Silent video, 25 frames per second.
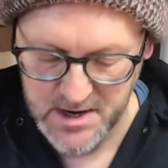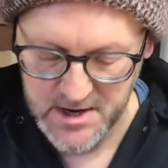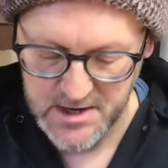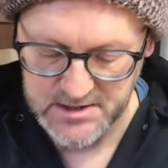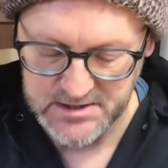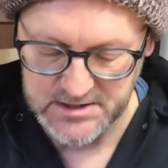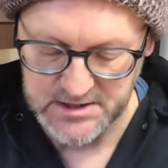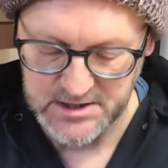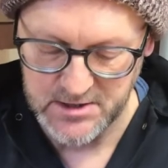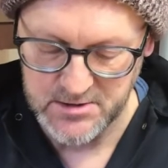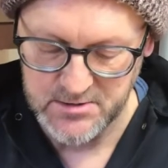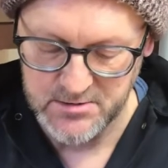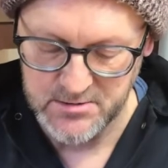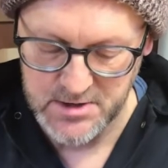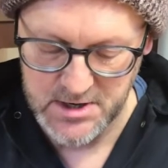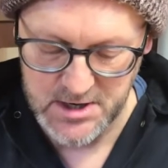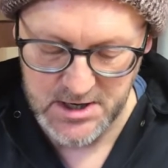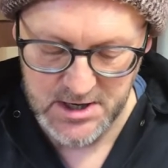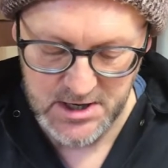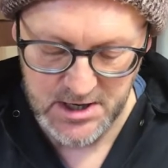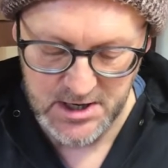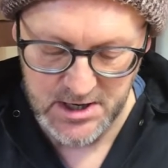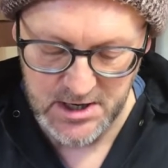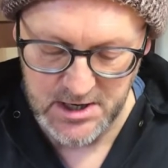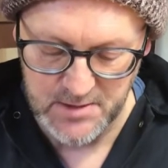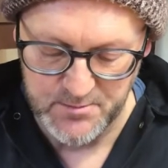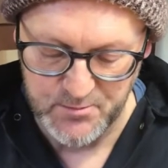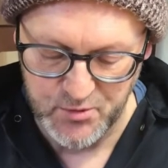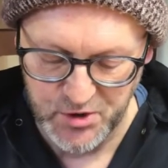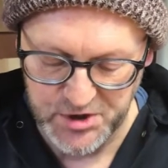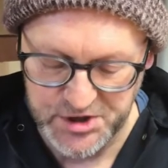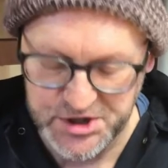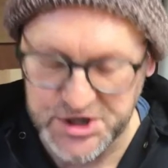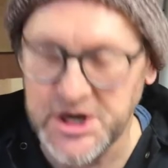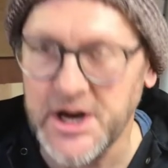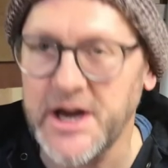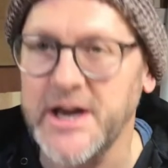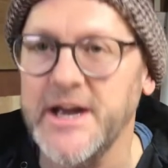So I'll
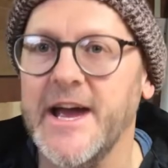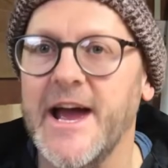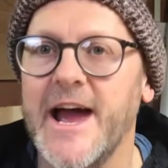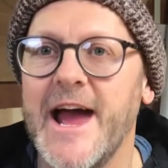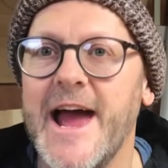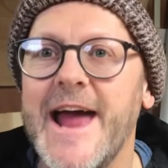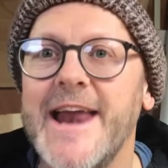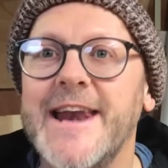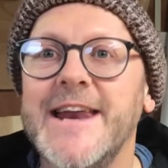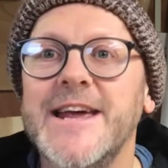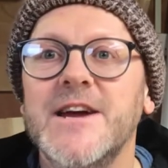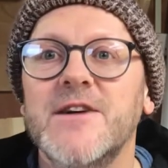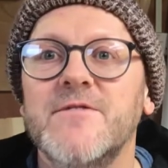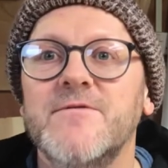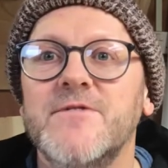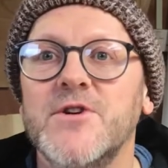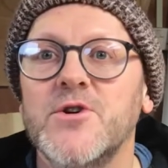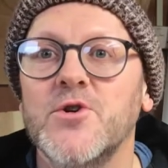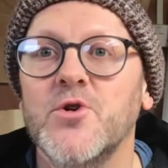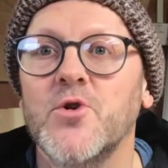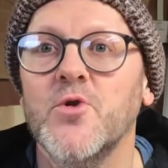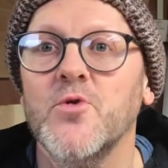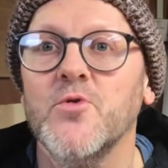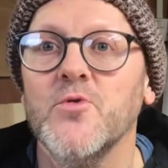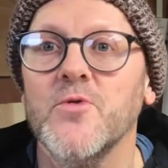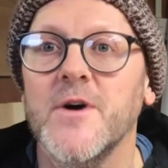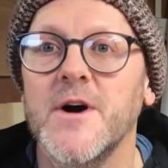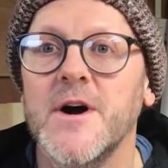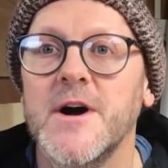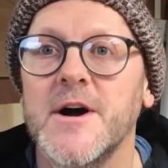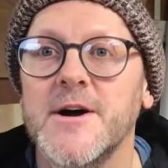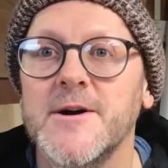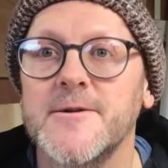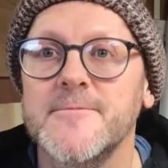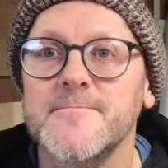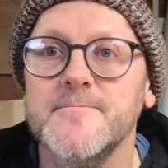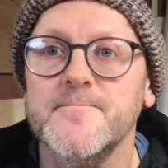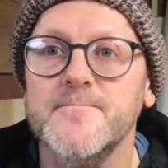appreciate any of your